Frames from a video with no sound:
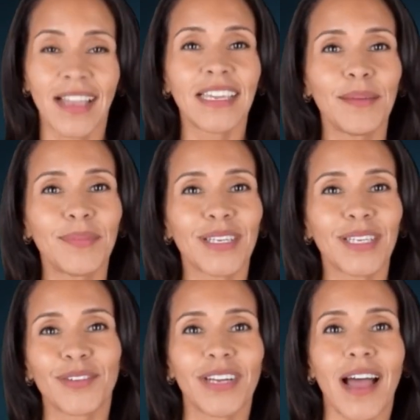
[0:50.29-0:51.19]
Keep the
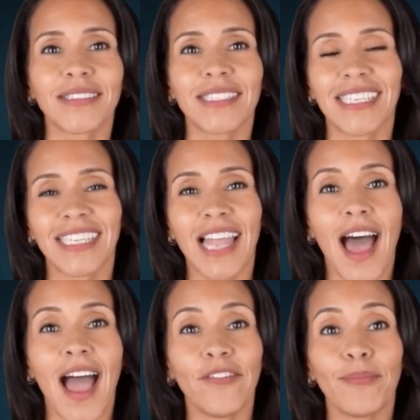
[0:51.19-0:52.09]
curiosity
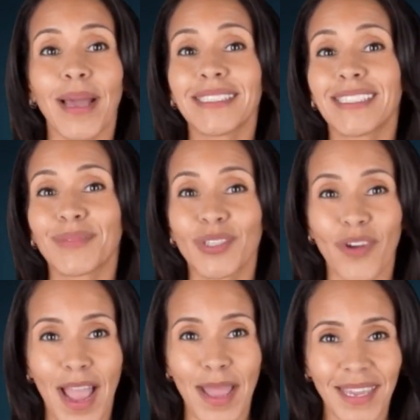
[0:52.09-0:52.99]
alive by
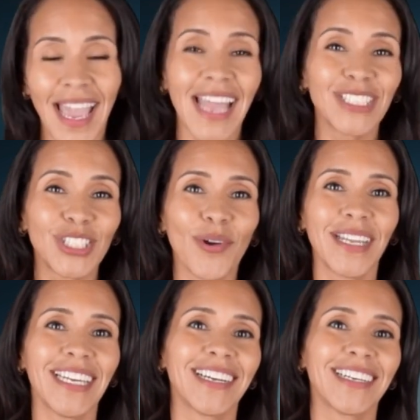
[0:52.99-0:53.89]
subscribing and
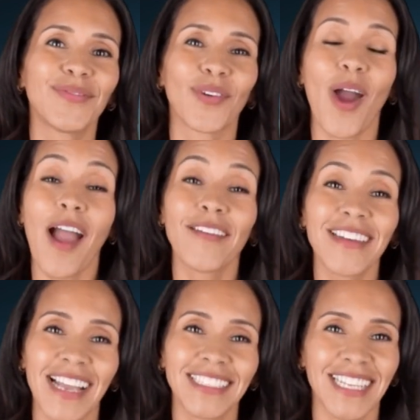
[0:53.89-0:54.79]
joining us for our
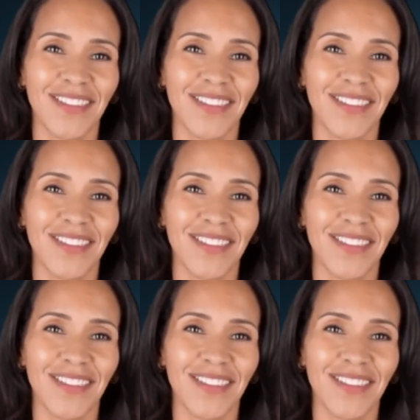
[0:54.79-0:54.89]
next